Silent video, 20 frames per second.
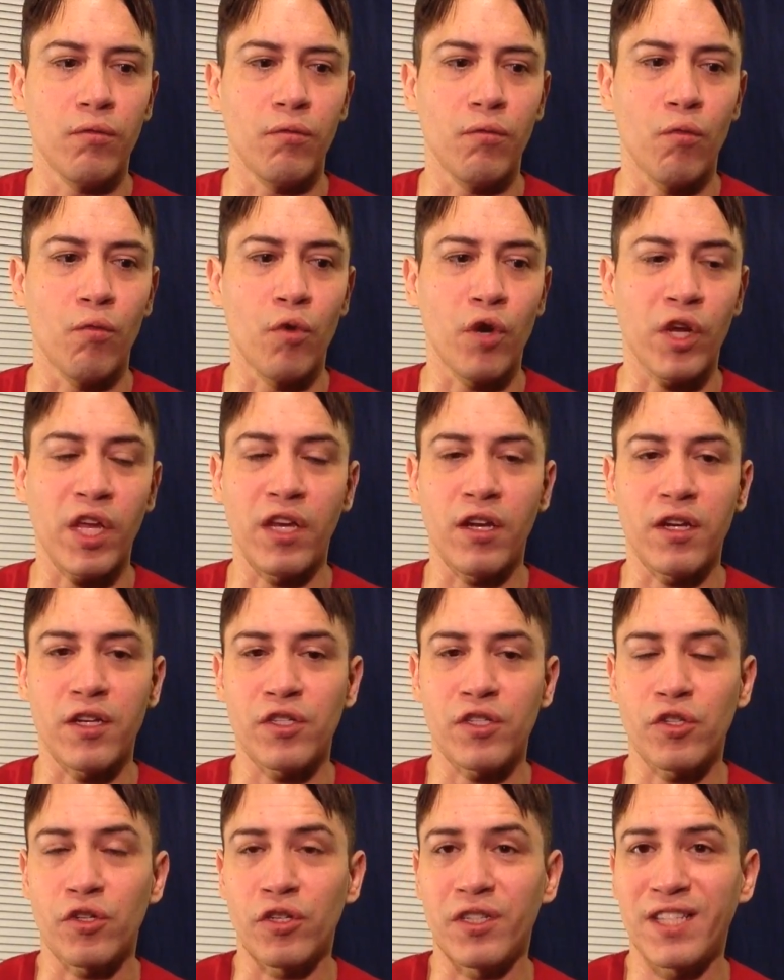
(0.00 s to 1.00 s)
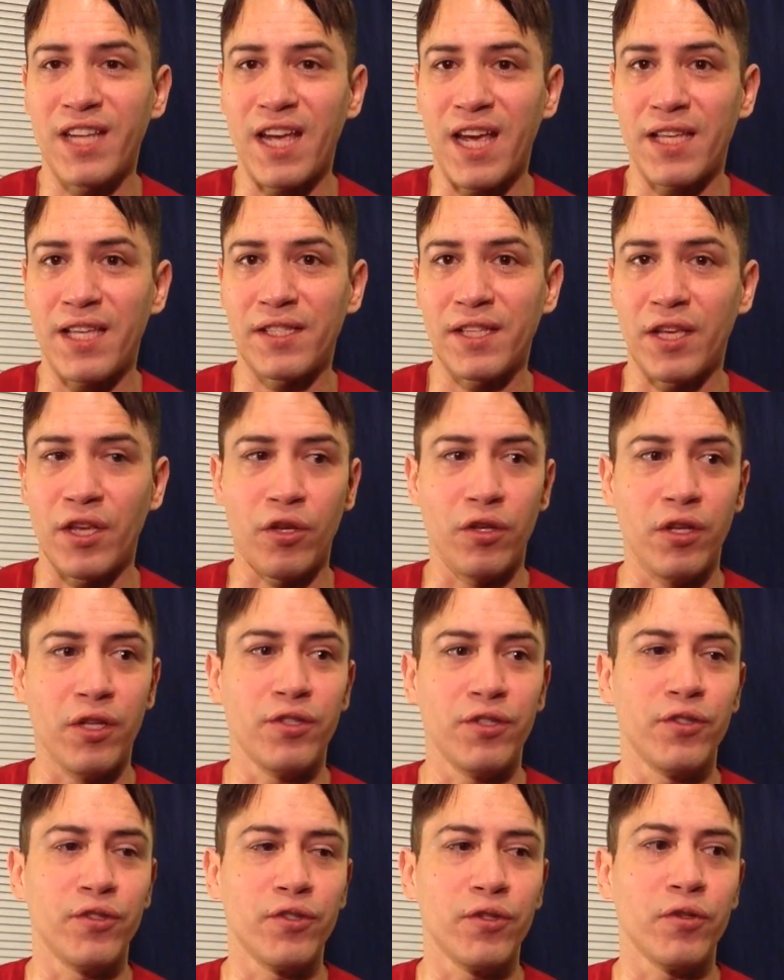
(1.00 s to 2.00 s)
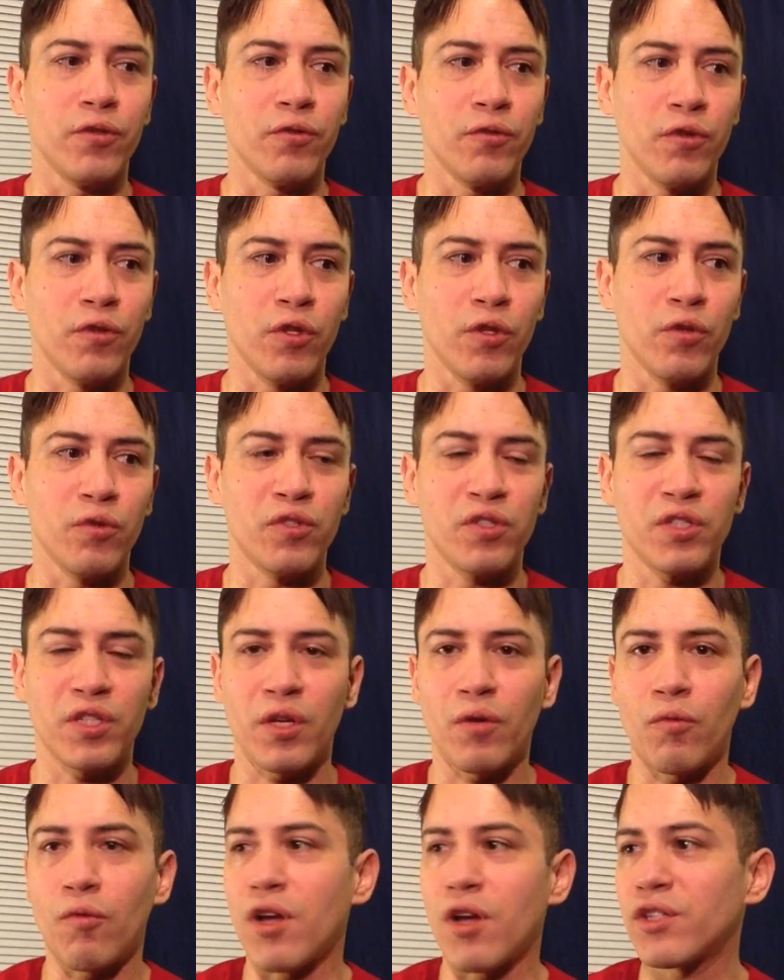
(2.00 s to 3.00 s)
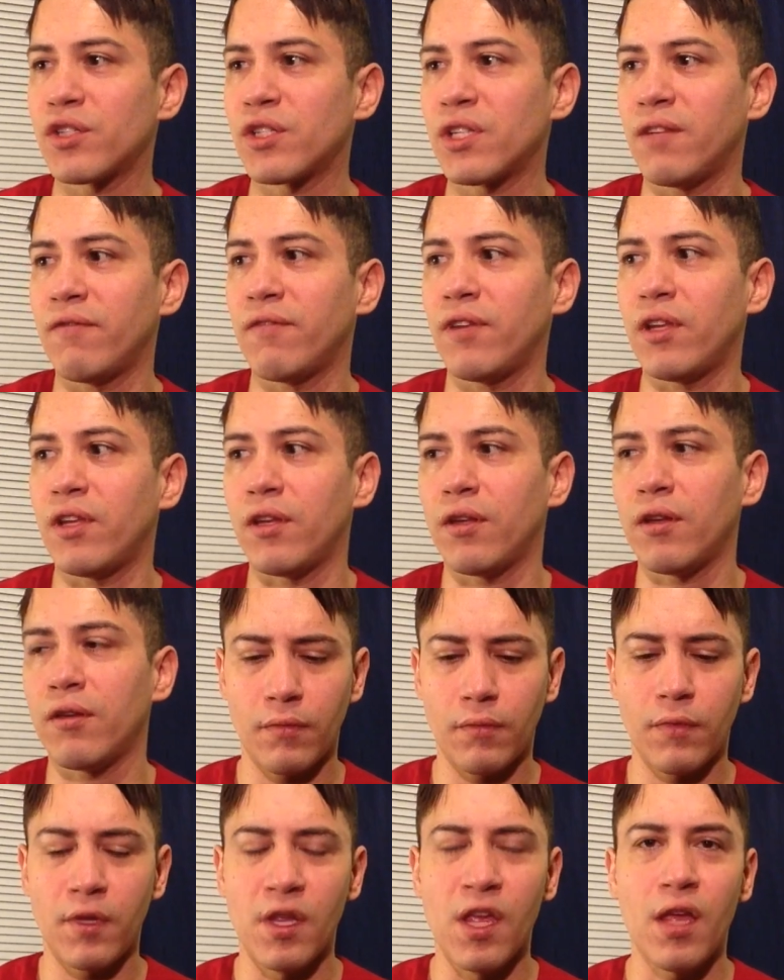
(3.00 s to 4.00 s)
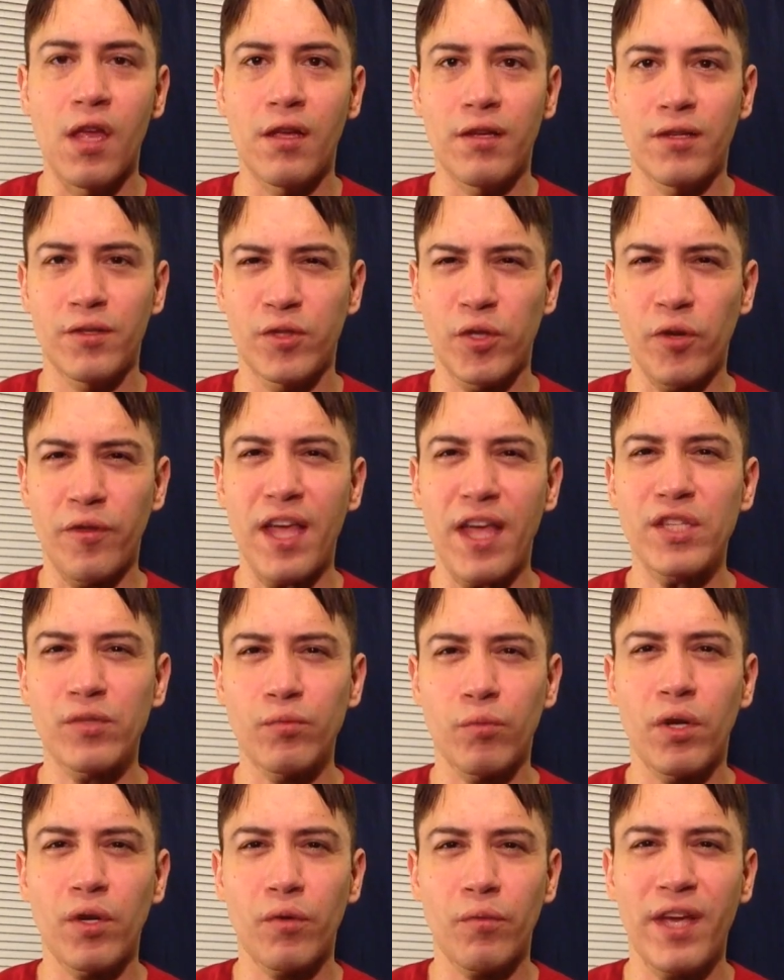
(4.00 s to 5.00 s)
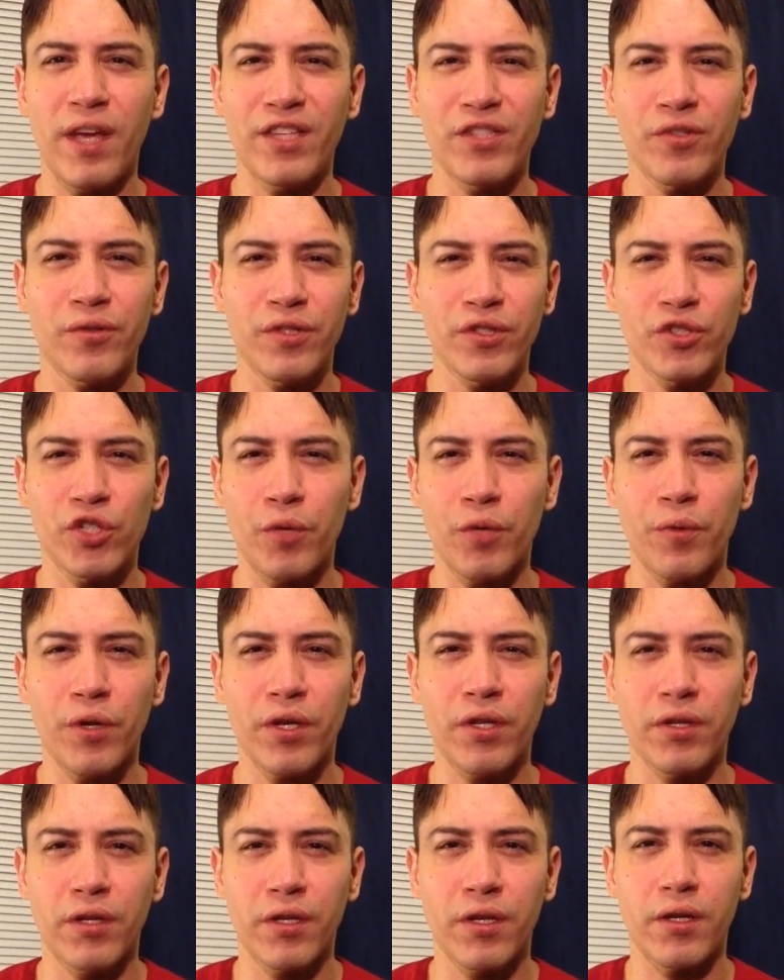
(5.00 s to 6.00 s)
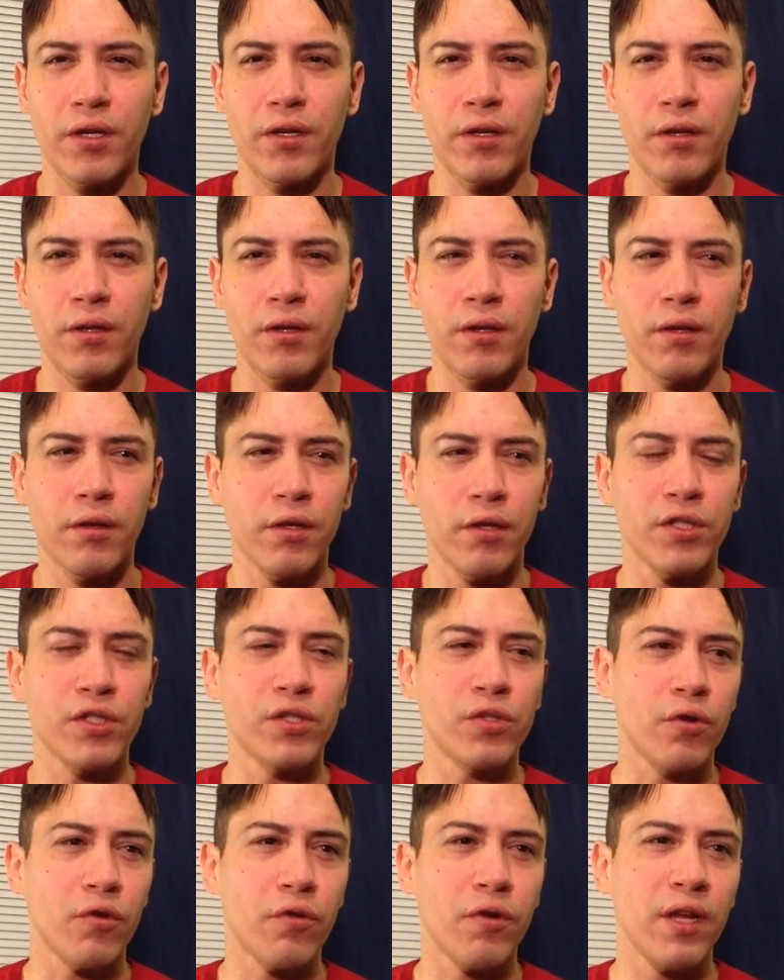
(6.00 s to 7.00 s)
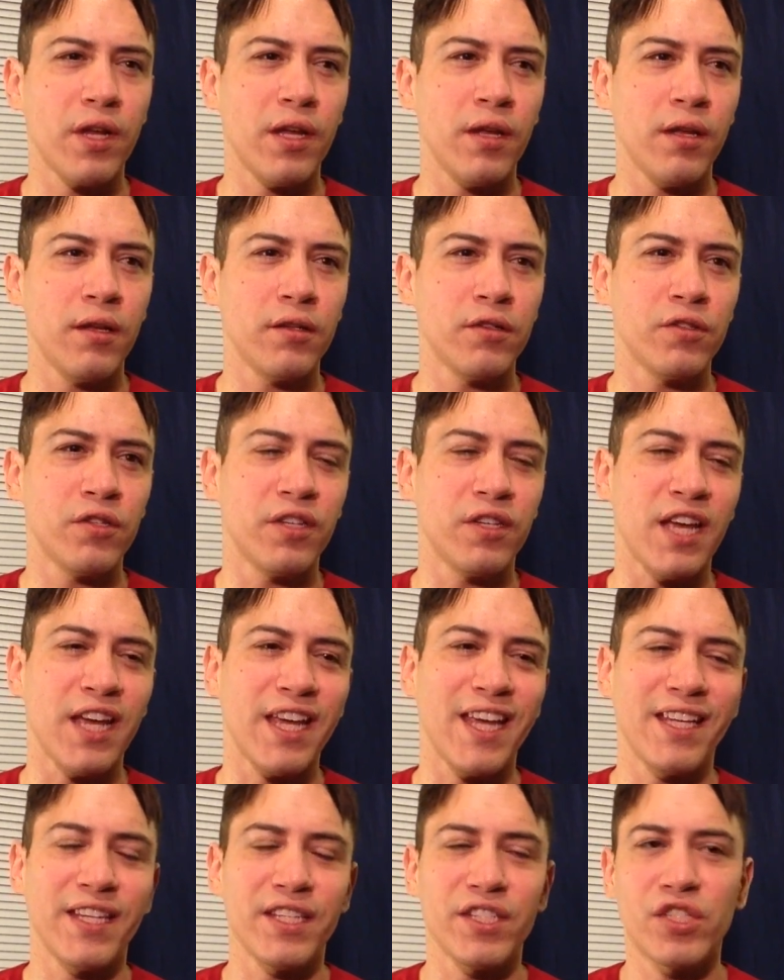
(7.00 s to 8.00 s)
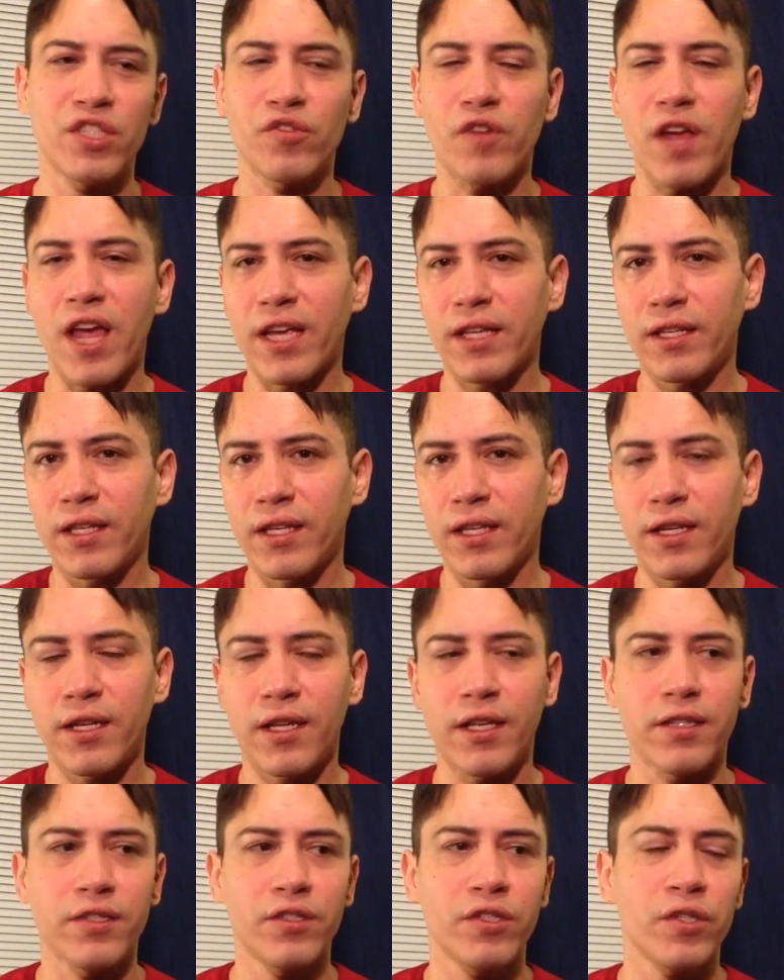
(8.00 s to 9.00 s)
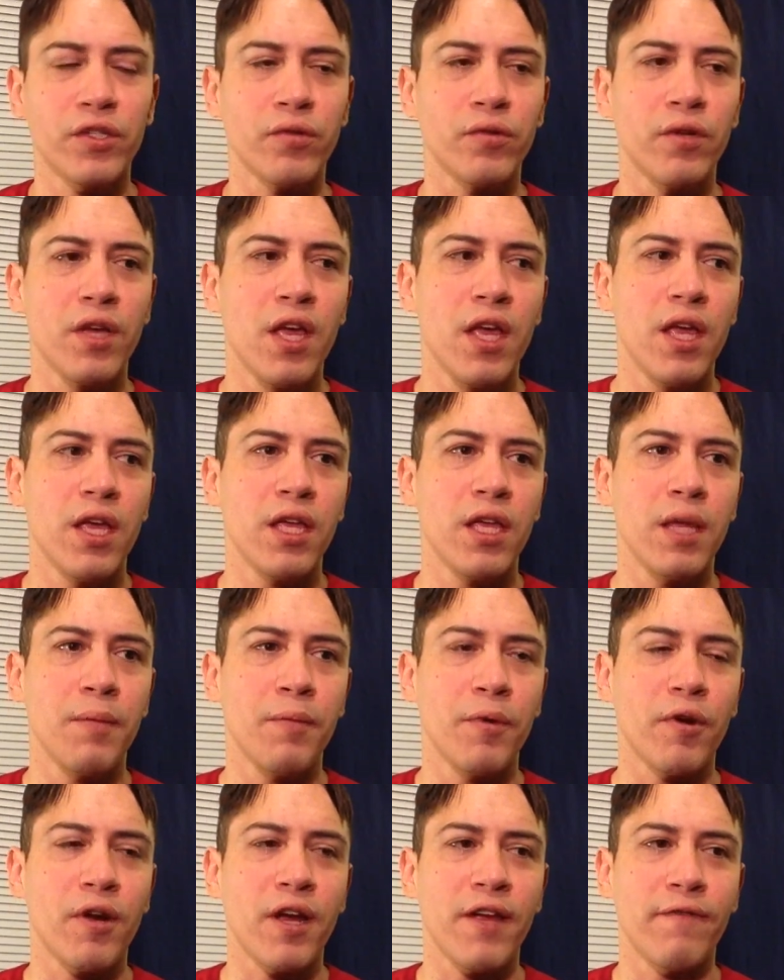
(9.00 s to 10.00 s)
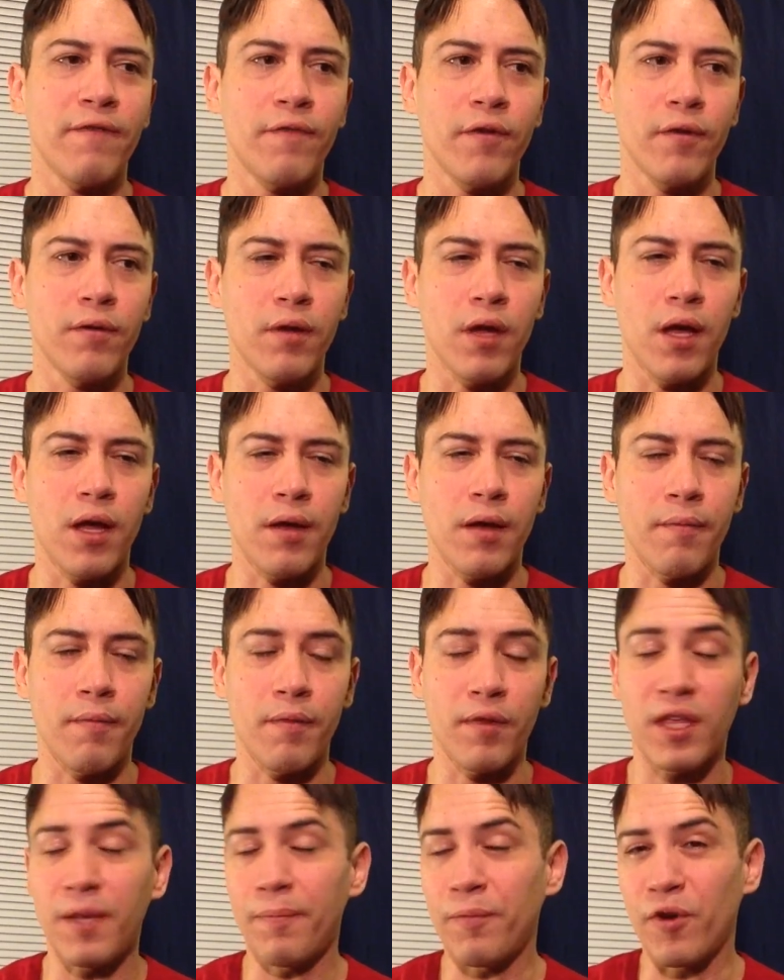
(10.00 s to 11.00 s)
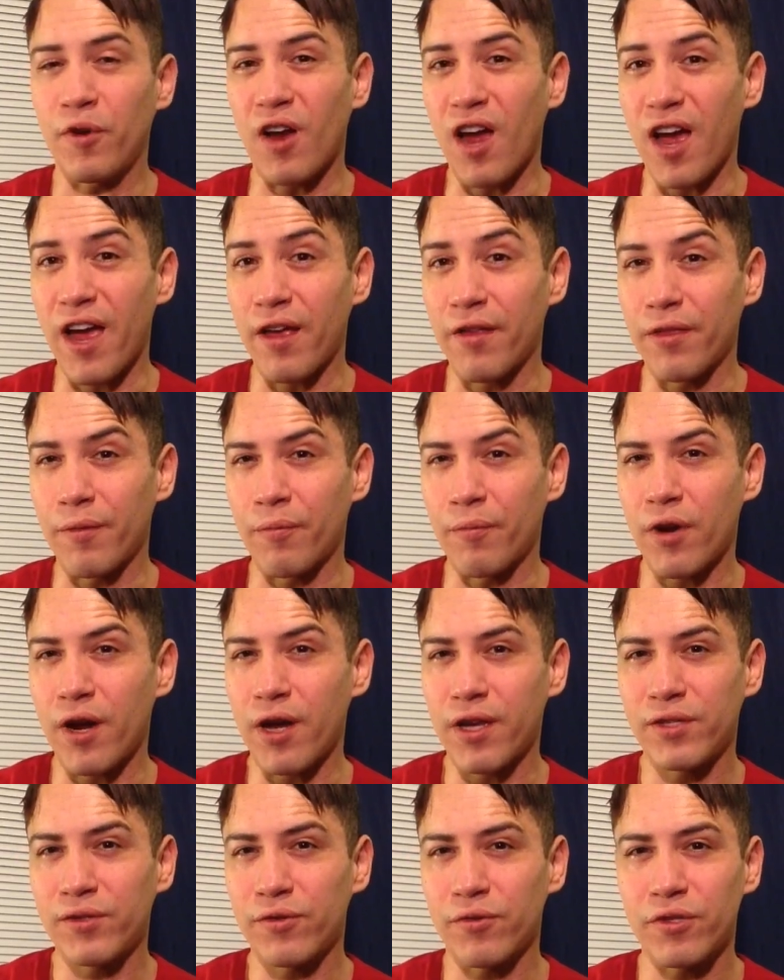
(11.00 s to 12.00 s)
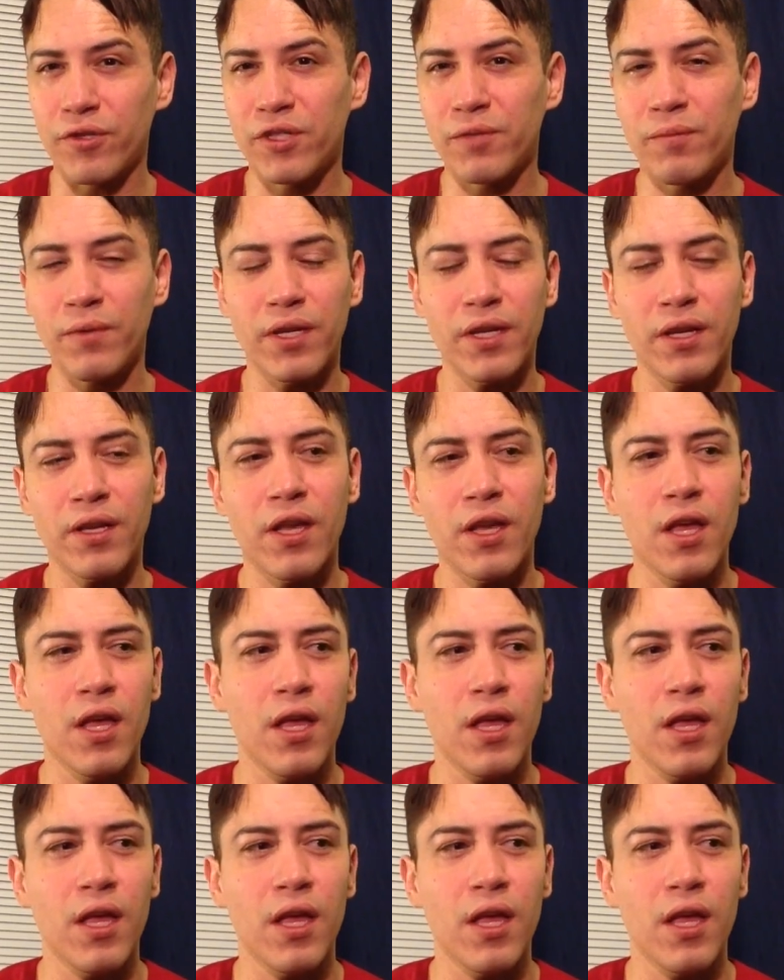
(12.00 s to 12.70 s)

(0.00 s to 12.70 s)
working on a certain task that you need to do, you sit and watch TV. So that's one way to interpret the story, to not get distracted and to keep your eye on the prize, so to speak.